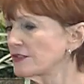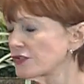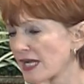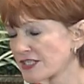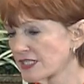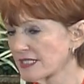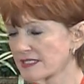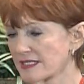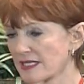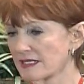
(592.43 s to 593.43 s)
tragedies
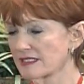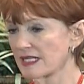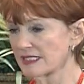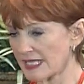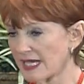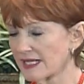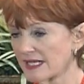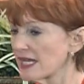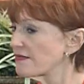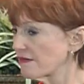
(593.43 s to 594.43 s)
that, that Dan had
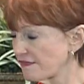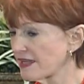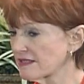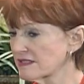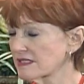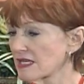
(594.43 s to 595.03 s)
ever faced,